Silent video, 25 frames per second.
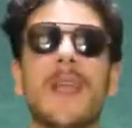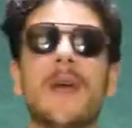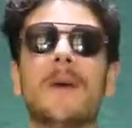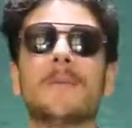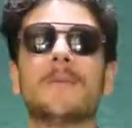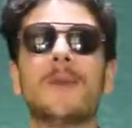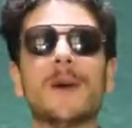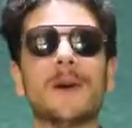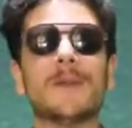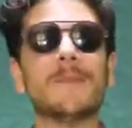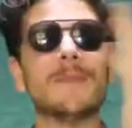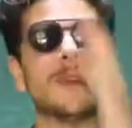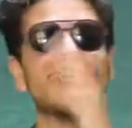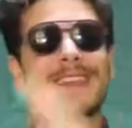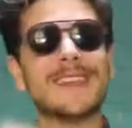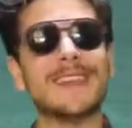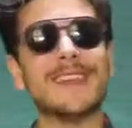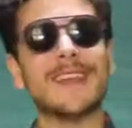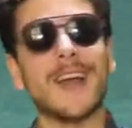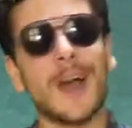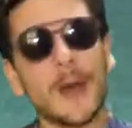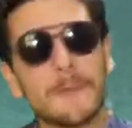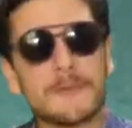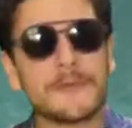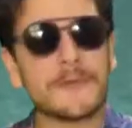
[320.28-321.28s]
But making
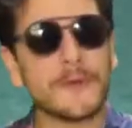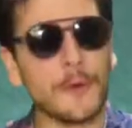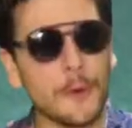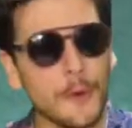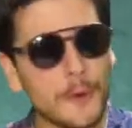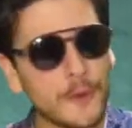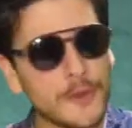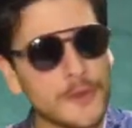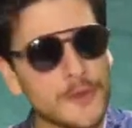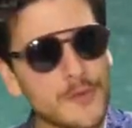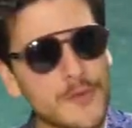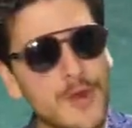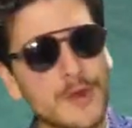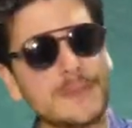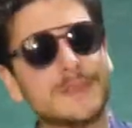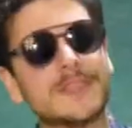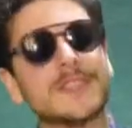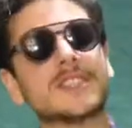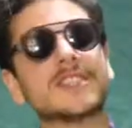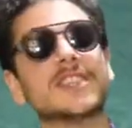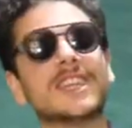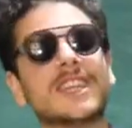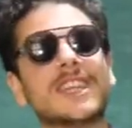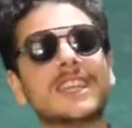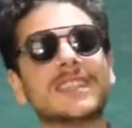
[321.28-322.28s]
up for all the
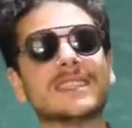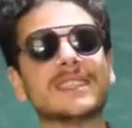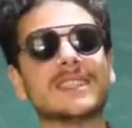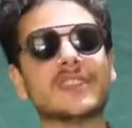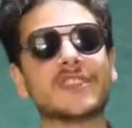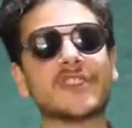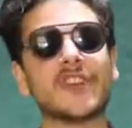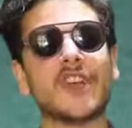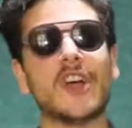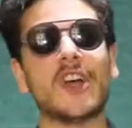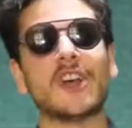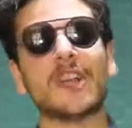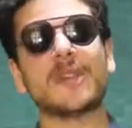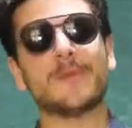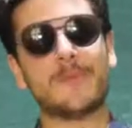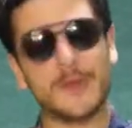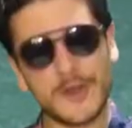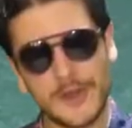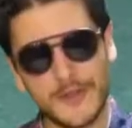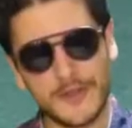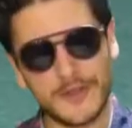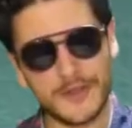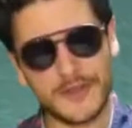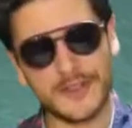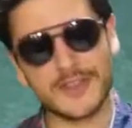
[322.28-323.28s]
rubbish, it's Charlie
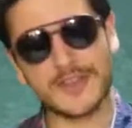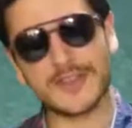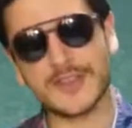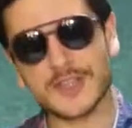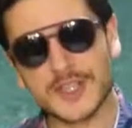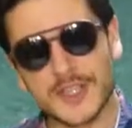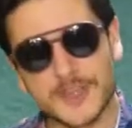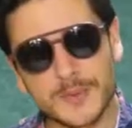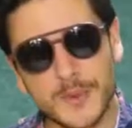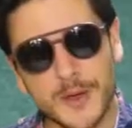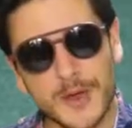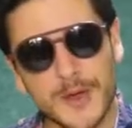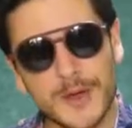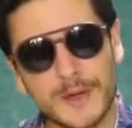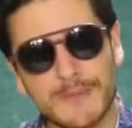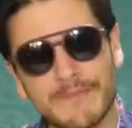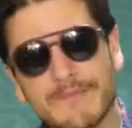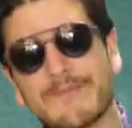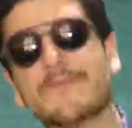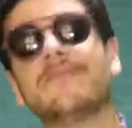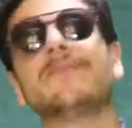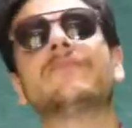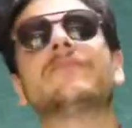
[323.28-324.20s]
Puth in the good spot.